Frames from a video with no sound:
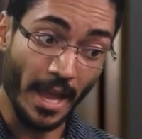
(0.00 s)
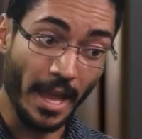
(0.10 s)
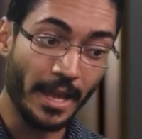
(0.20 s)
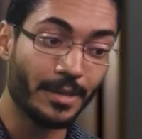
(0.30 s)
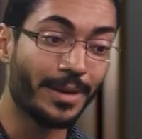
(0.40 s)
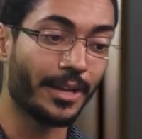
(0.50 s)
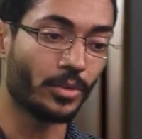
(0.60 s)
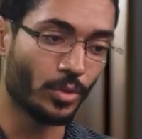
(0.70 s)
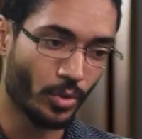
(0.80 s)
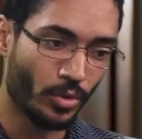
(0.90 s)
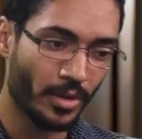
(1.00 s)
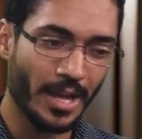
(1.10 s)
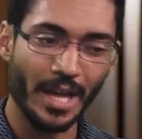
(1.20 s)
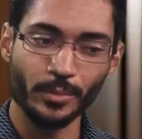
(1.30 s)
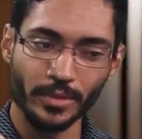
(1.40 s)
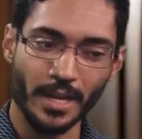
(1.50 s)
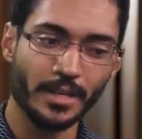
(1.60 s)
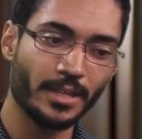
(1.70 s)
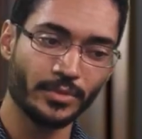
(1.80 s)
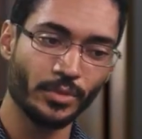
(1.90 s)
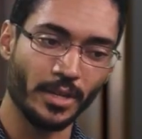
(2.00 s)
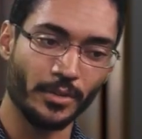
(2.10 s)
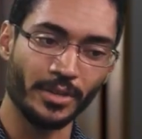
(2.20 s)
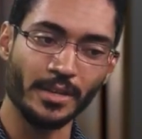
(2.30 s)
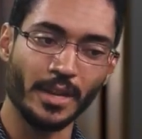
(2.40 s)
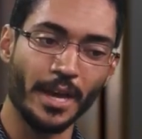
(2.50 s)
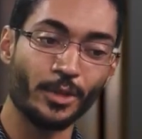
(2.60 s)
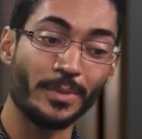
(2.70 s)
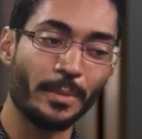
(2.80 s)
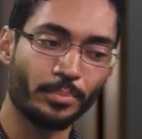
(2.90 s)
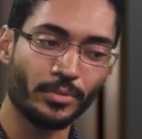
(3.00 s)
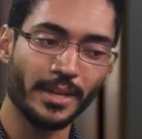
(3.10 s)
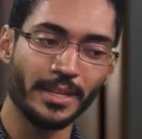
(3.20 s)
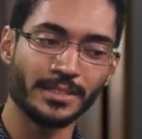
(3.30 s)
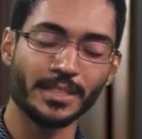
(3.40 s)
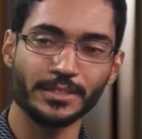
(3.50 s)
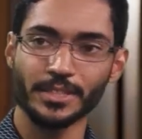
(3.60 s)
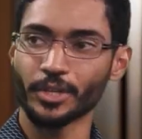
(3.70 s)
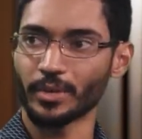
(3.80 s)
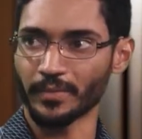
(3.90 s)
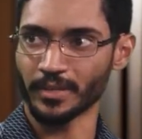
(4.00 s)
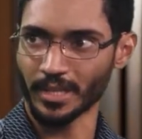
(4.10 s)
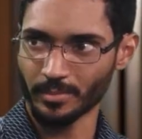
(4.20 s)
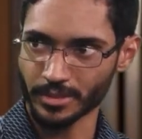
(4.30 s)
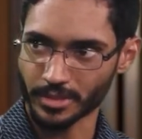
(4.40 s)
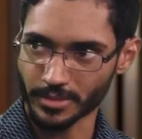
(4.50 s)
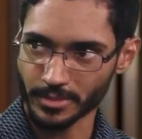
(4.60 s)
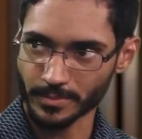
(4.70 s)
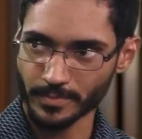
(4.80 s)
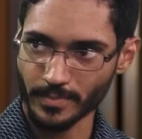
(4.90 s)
and my glory I will not give to another, neither my praise unto graven images.